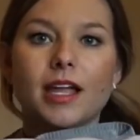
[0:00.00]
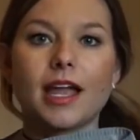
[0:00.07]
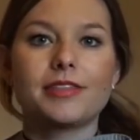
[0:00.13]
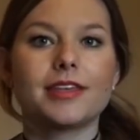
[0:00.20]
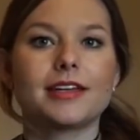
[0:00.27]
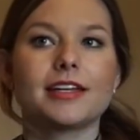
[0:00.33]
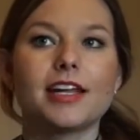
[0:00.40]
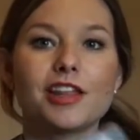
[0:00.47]

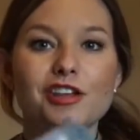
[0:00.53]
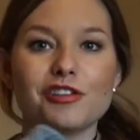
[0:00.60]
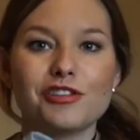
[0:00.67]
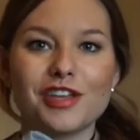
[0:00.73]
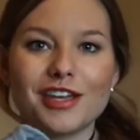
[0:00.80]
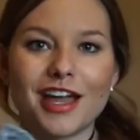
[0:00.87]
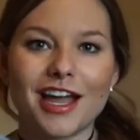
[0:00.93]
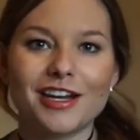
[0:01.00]
And then another
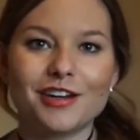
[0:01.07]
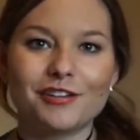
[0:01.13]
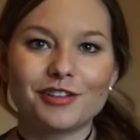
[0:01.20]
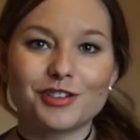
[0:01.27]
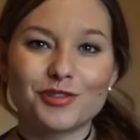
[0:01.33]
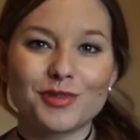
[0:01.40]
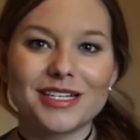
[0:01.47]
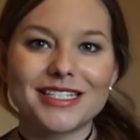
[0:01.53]
thing I
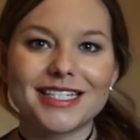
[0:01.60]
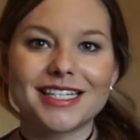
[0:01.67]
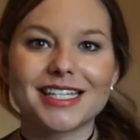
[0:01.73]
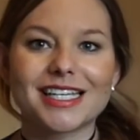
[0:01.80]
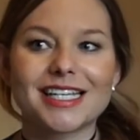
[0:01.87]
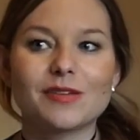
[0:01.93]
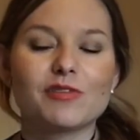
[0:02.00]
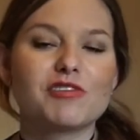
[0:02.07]
noticed
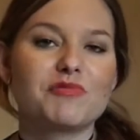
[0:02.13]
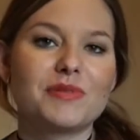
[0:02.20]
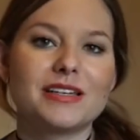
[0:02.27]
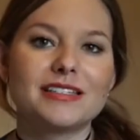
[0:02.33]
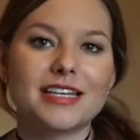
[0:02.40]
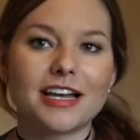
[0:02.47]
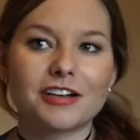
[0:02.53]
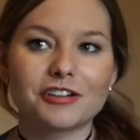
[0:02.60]
recently, we've
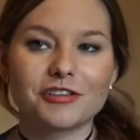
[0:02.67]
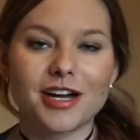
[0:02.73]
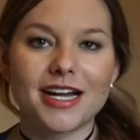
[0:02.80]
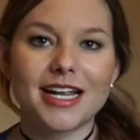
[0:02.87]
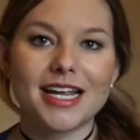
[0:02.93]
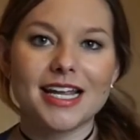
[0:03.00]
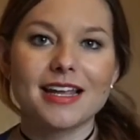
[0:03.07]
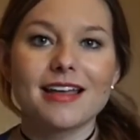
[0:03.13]
been
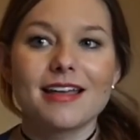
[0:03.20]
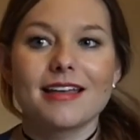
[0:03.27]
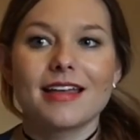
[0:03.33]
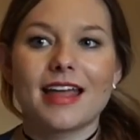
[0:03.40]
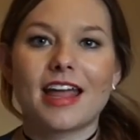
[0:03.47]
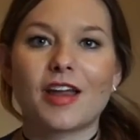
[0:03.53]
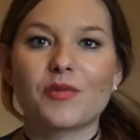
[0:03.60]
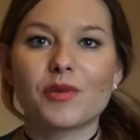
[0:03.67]
decorating,
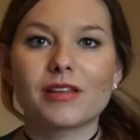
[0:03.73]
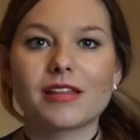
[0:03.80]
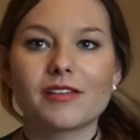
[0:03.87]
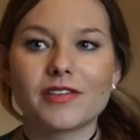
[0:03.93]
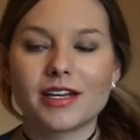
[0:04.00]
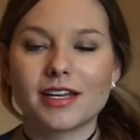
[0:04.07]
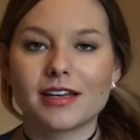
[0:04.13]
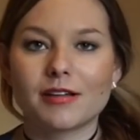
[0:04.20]
and we
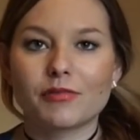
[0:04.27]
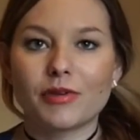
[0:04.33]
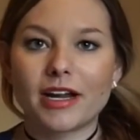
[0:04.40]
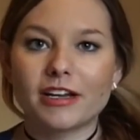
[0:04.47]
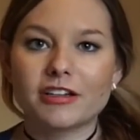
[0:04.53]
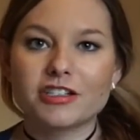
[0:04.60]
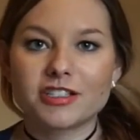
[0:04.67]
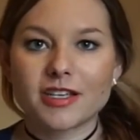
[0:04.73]
live in a
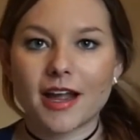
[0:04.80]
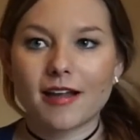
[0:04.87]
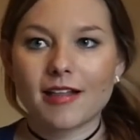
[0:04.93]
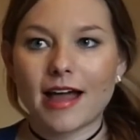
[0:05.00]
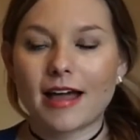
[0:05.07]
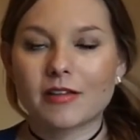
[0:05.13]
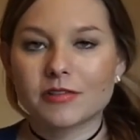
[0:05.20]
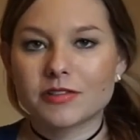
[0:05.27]
ranch style
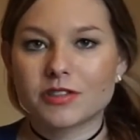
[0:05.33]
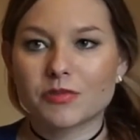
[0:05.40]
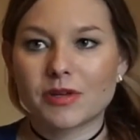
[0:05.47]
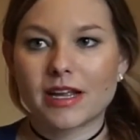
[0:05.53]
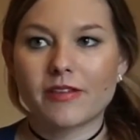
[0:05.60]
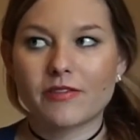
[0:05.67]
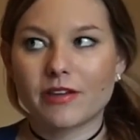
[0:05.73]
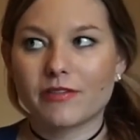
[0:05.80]
house, so we
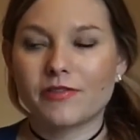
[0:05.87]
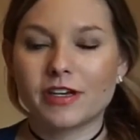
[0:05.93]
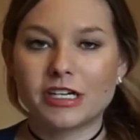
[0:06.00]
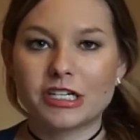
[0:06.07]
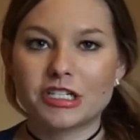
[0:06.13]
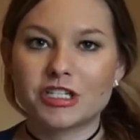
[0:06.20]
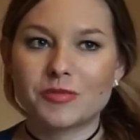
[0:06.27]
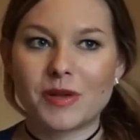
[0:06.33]
have a
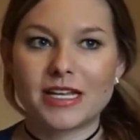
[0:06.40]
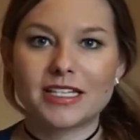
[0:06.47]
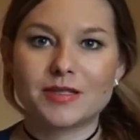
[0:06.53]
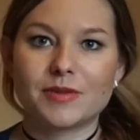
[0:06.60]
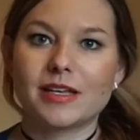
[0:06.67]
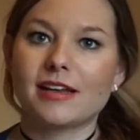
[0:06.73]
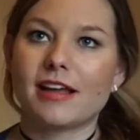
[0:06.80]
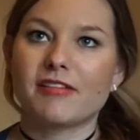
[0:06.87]
finished
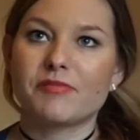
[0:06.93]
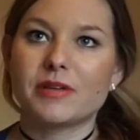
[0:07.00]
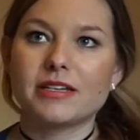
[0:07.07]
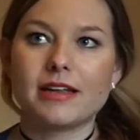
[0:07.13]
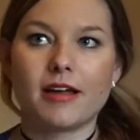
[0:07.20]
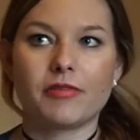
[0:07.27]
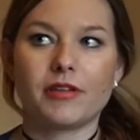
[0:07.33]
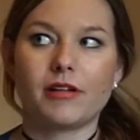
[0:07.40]
basement, and I've been
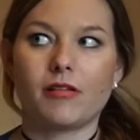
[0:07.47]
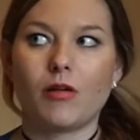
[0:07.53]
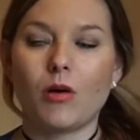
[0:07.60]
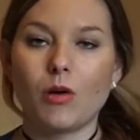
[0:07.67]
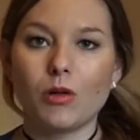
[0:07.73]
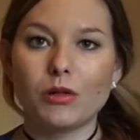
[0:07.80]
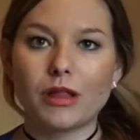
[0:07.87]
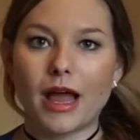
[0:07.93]
down there a
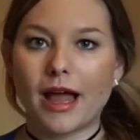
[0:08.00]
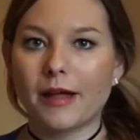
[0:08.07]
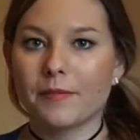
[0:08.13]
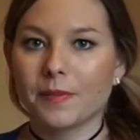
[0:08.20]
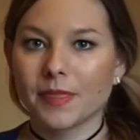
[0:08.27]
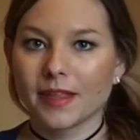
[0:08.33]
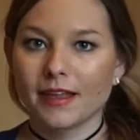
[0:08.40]
whole lot,